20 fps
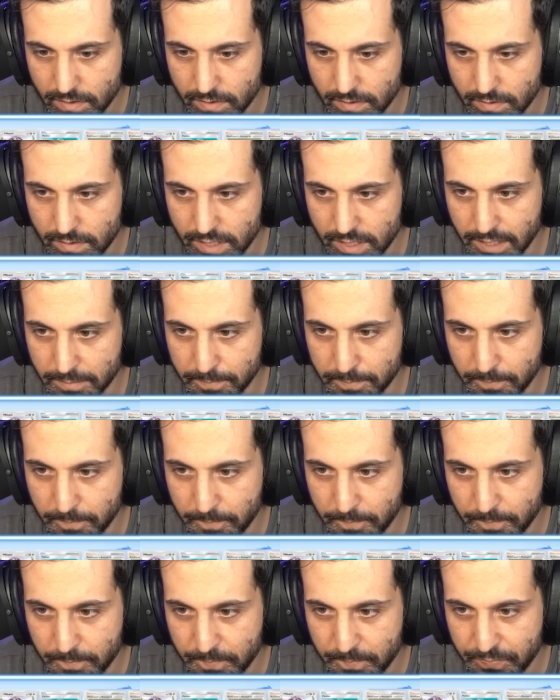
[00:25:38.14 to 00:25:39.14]
Yep.
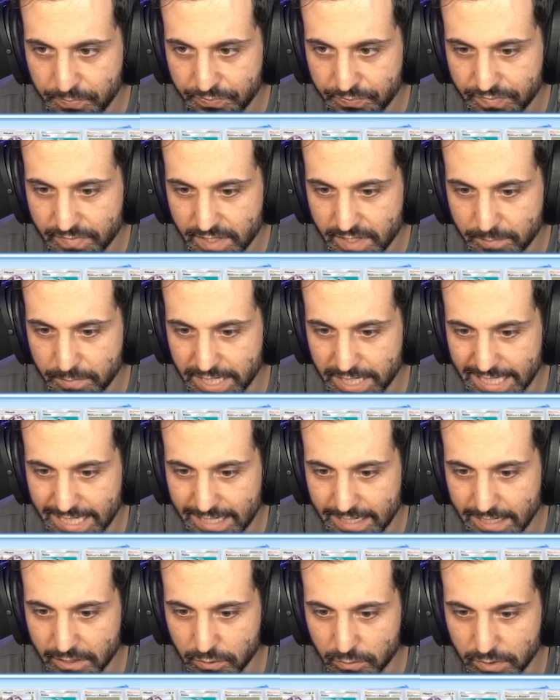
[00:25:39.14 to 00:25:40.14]
But I got
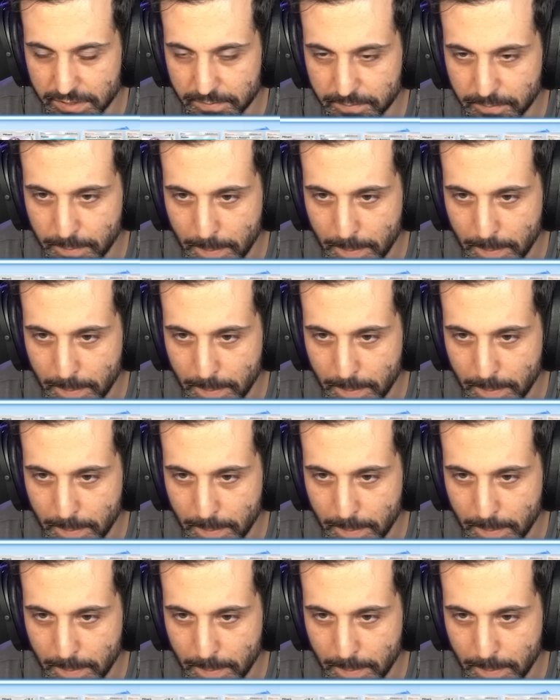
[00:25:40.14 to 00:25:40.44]
another one.